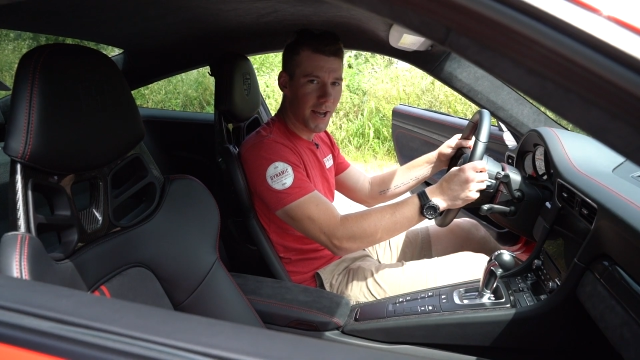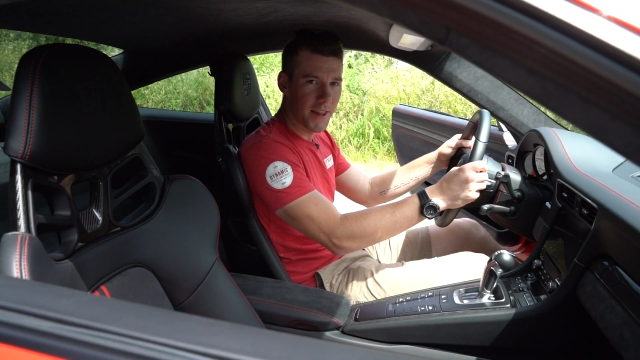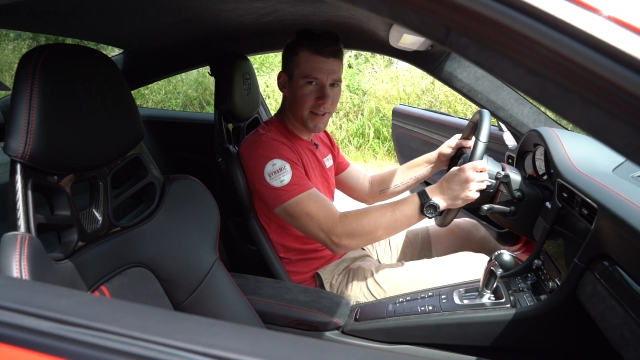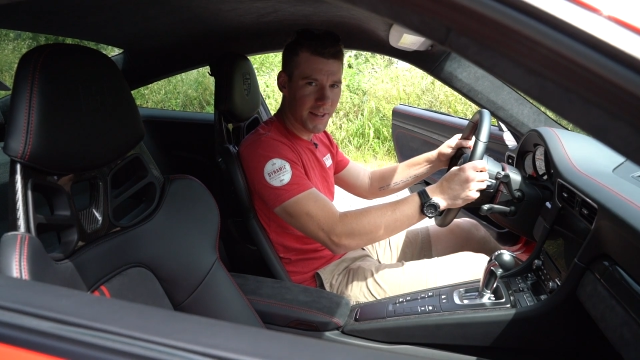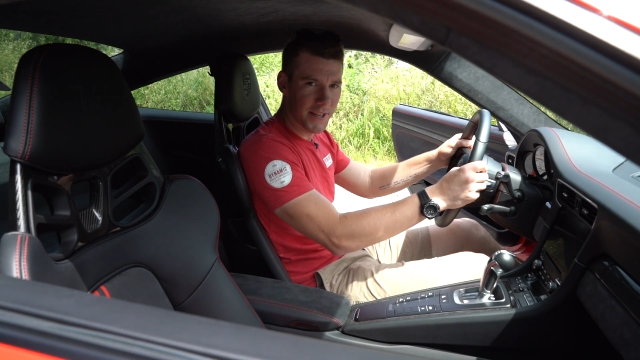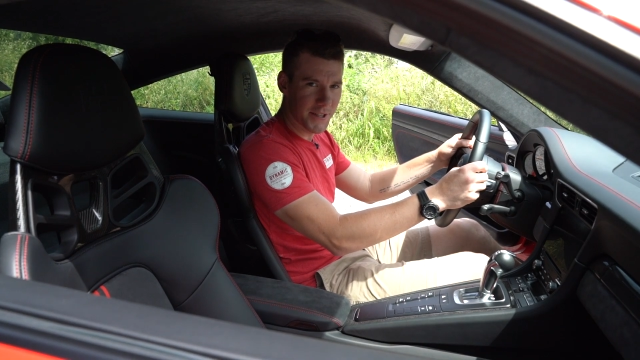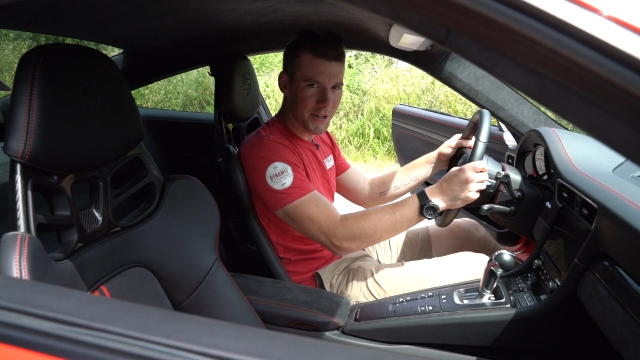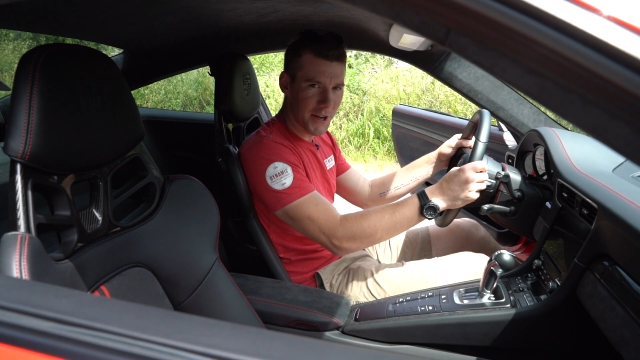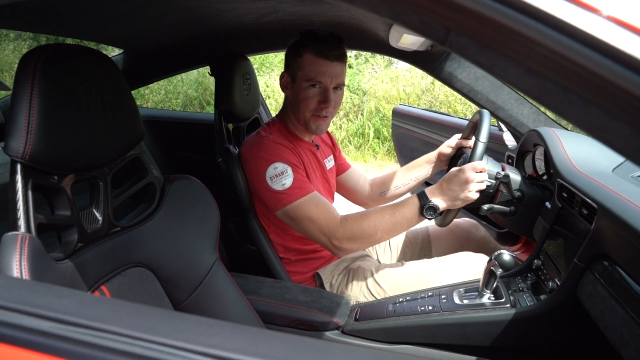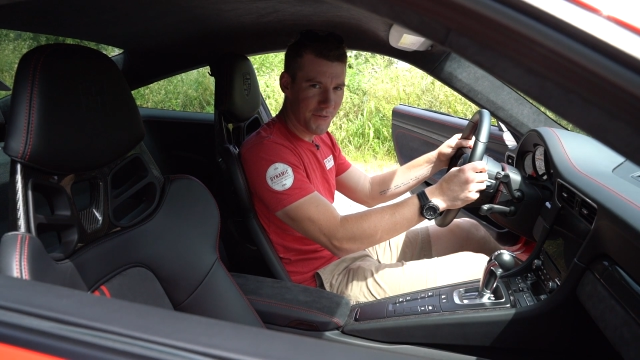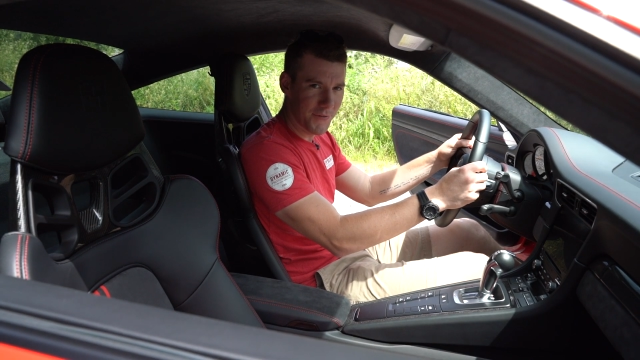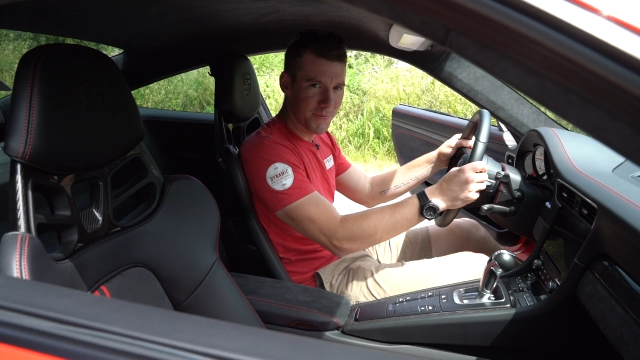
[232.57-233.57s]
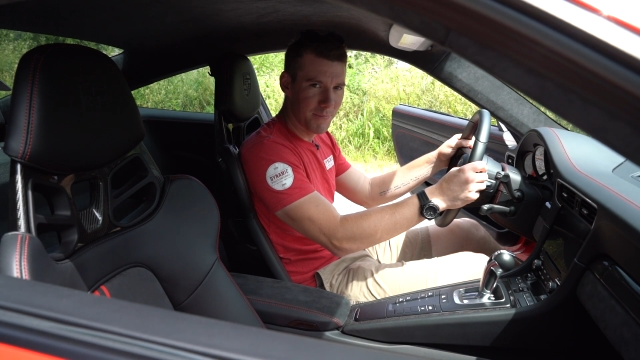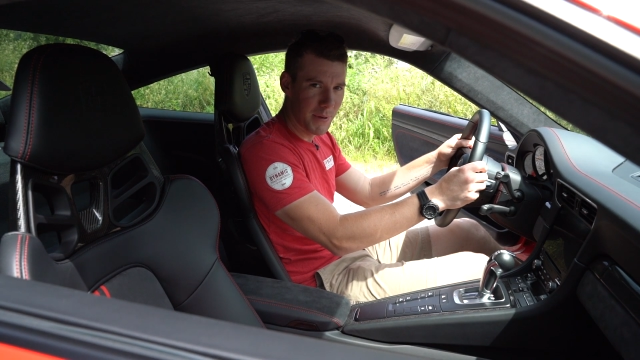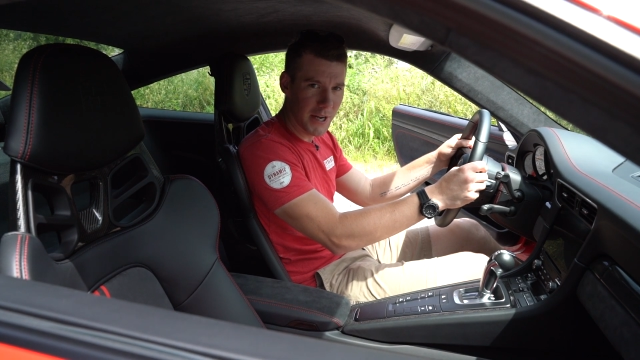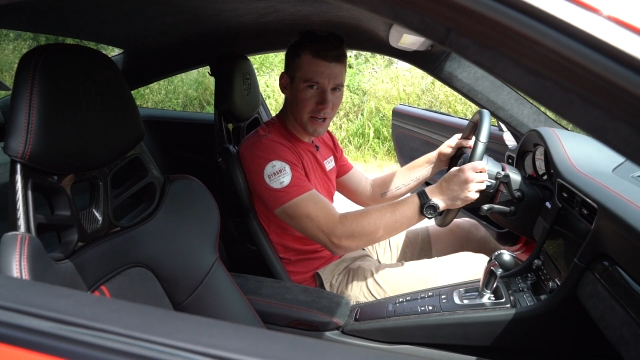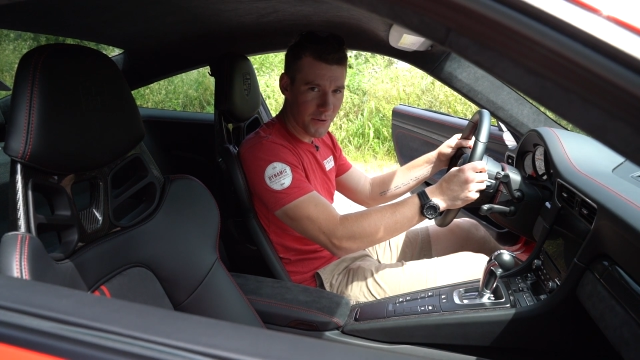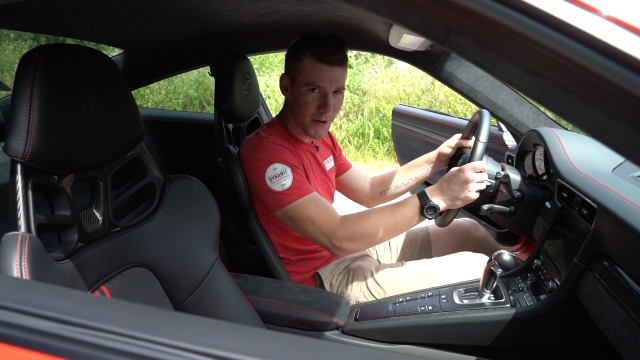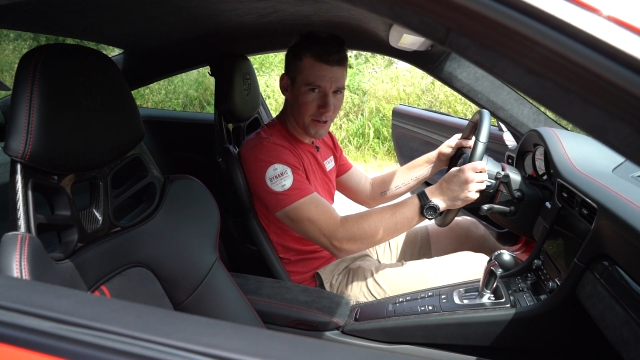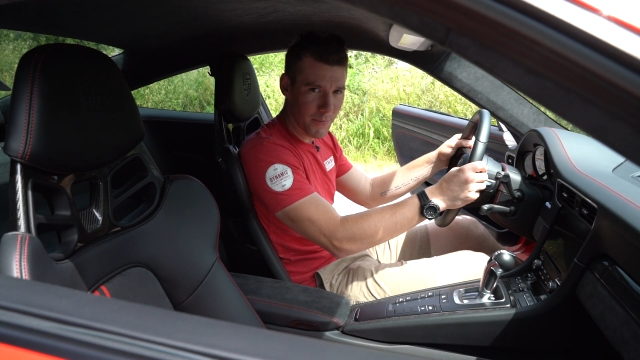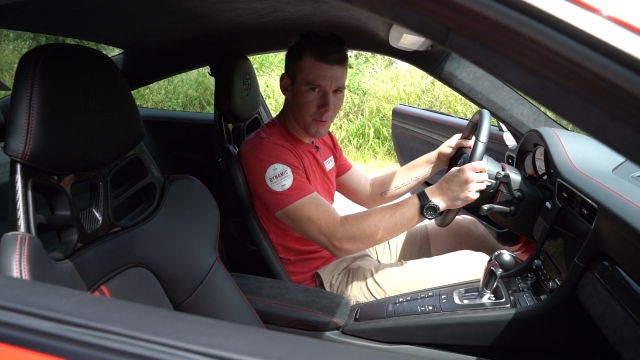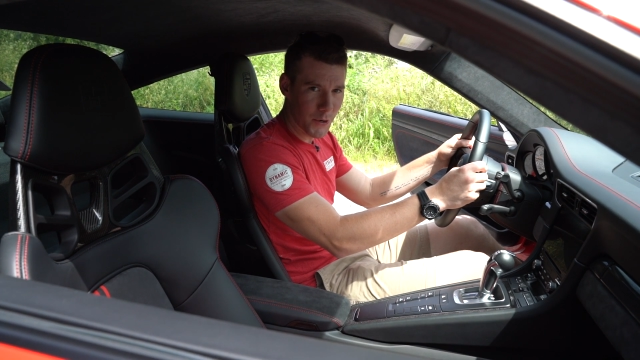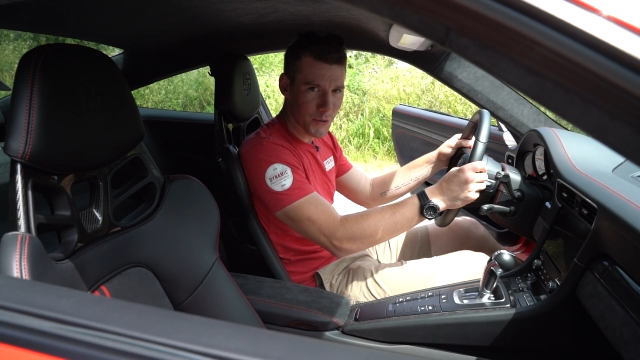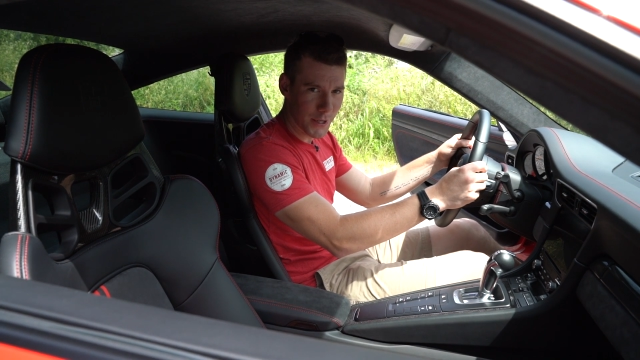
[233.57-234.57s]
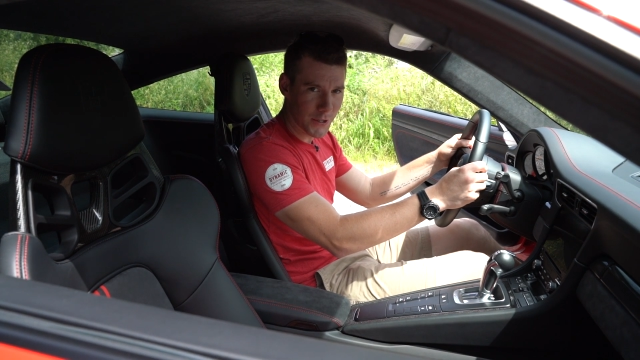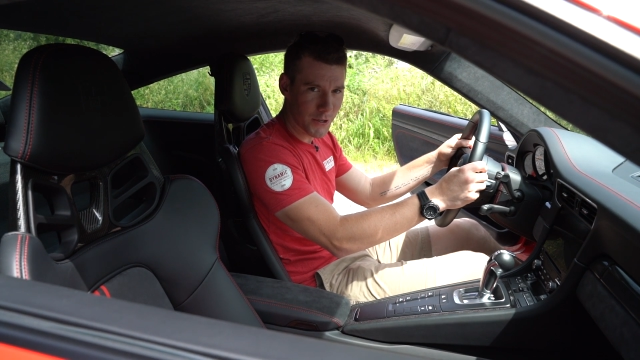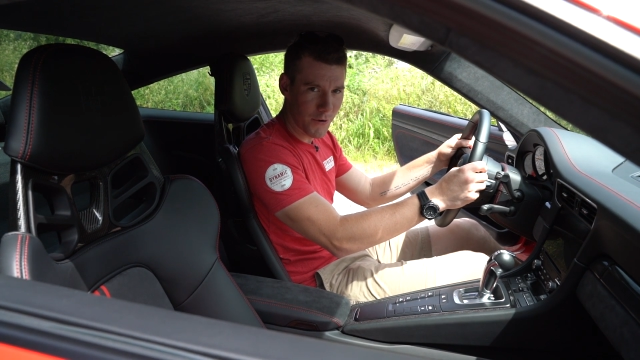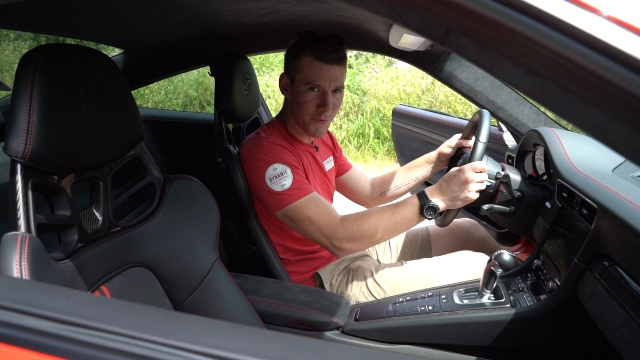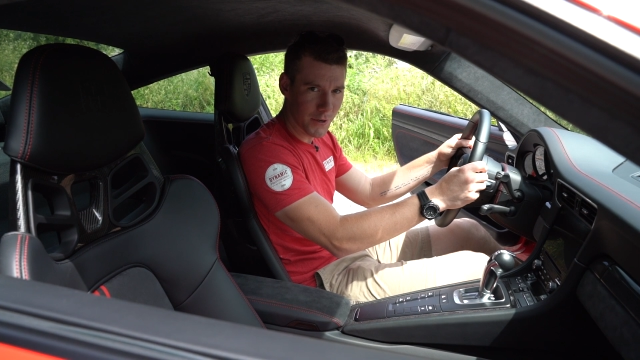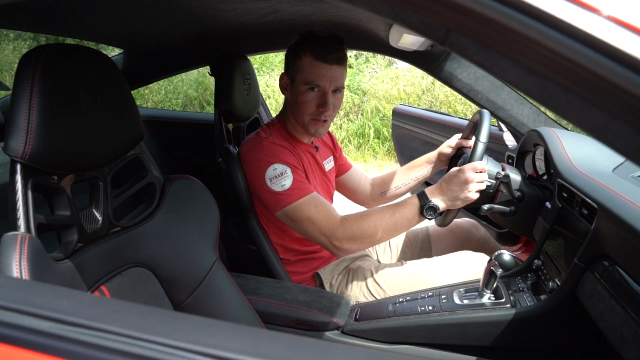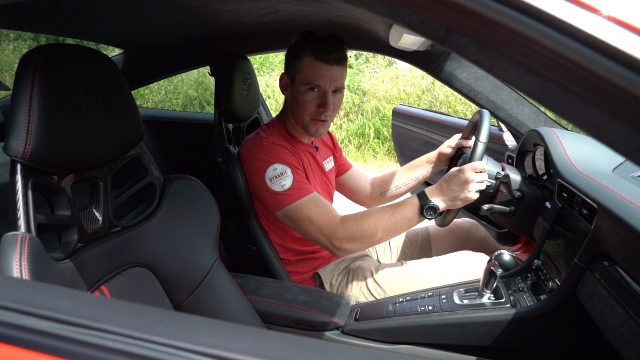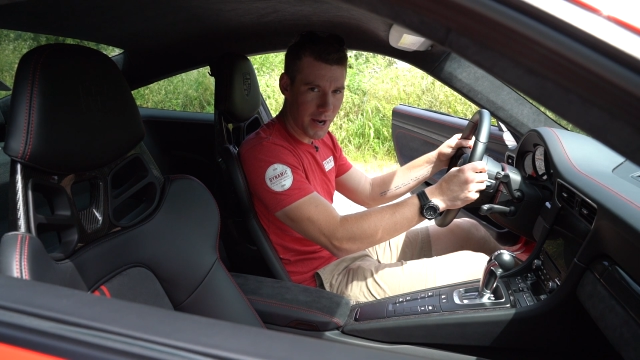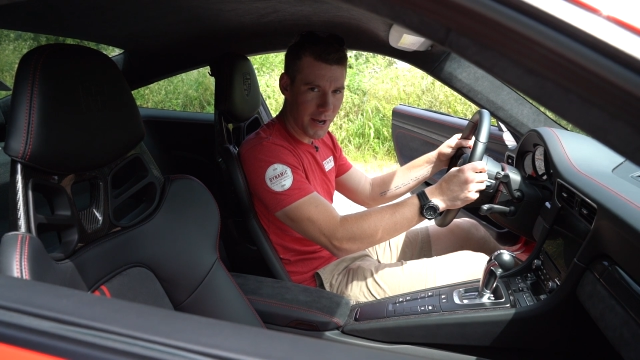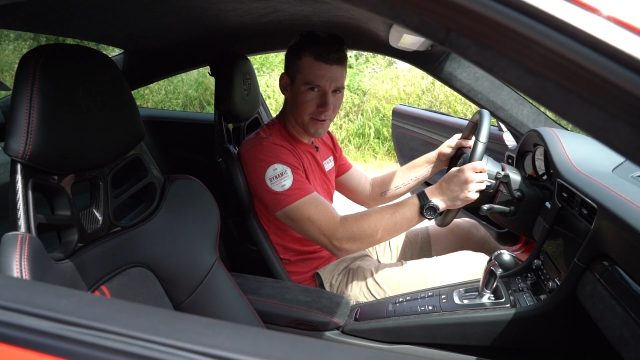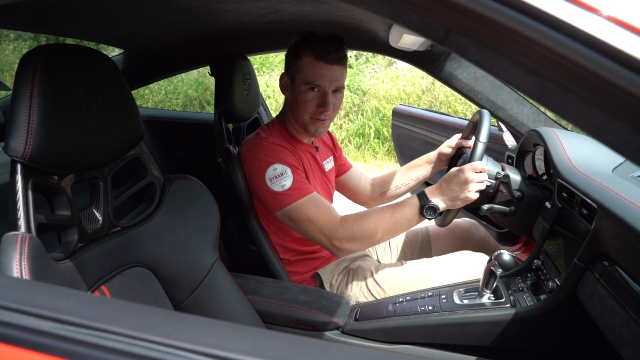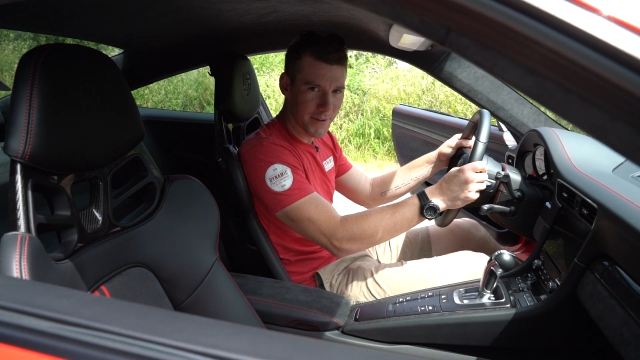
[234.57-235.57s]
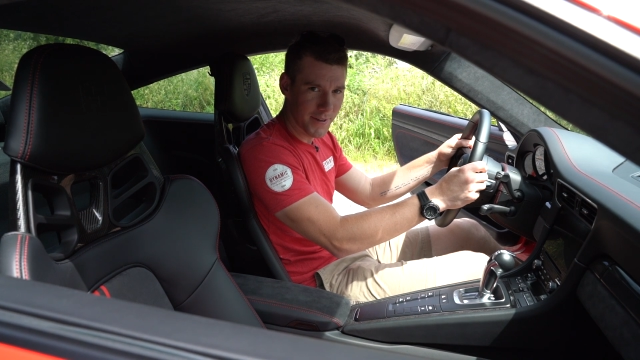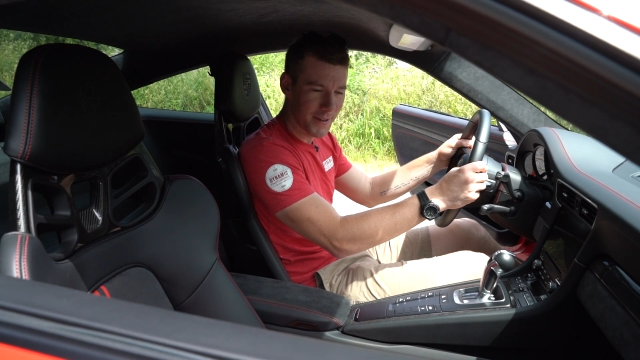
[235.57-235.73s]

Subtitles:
think that's enough beating around the bush. Let's go for a drive.